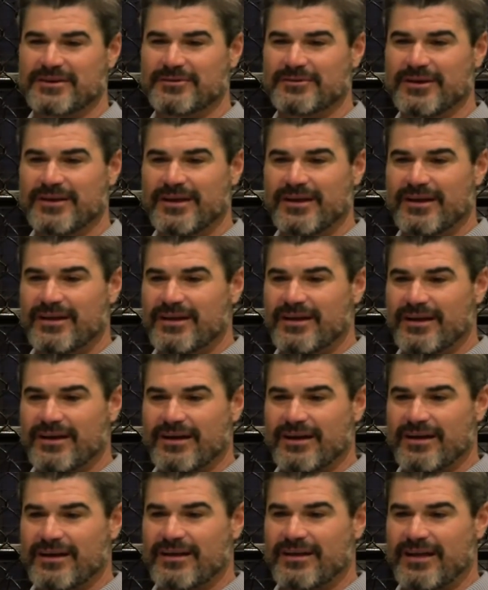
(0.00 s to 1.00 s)
So
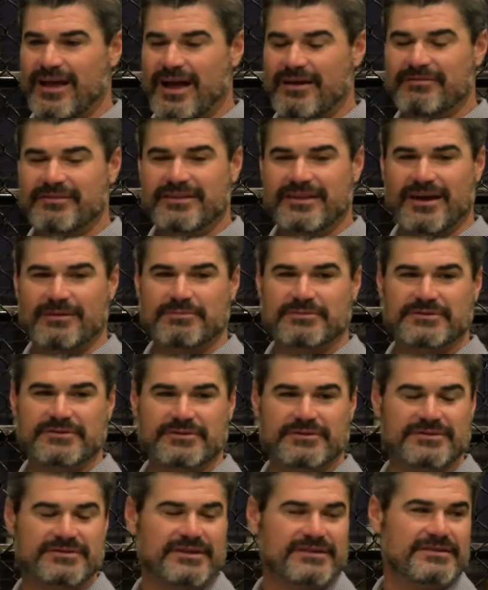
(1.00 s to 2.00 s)
having the
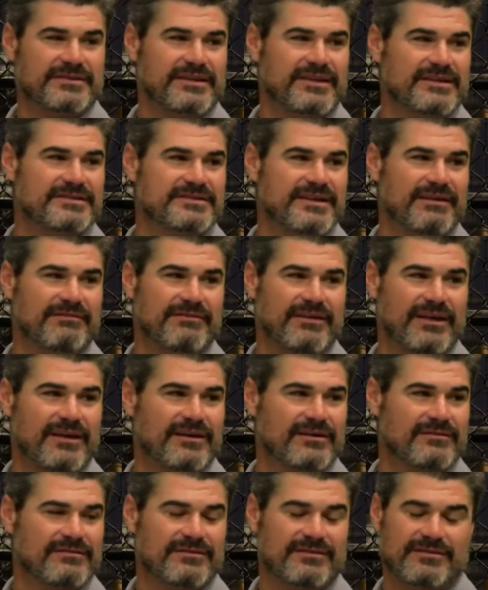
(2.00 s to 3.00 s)
opportunities that the kids have
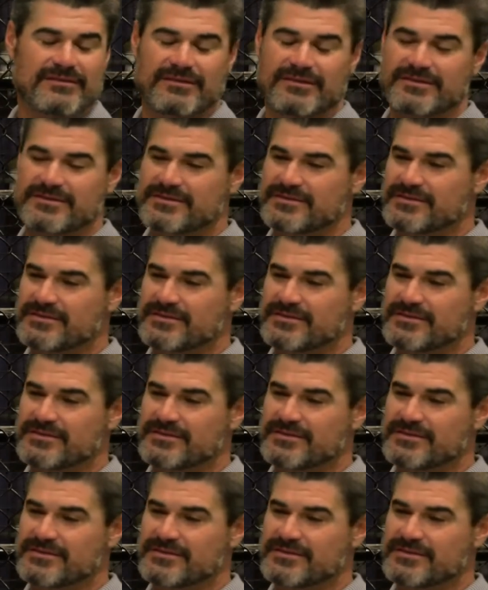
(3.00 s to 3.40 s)
now,